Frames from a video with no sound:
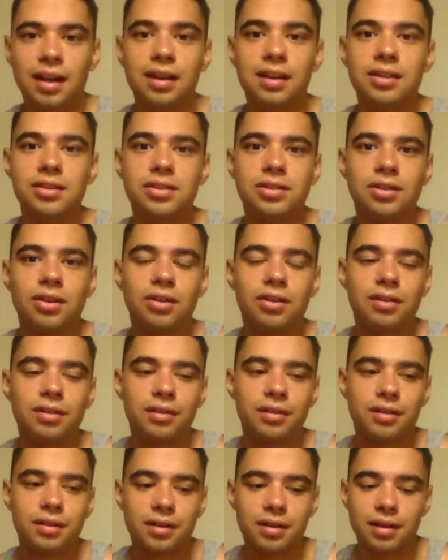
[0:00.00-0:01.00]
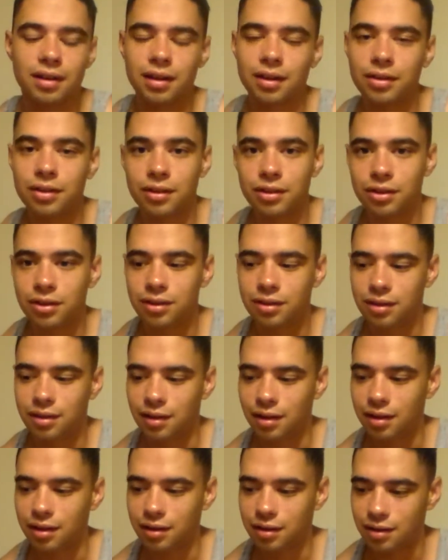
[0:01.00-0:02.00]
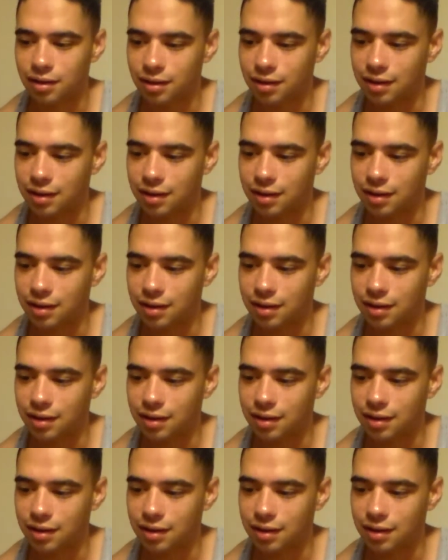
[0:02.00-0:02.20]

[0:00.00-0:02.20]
any star in the like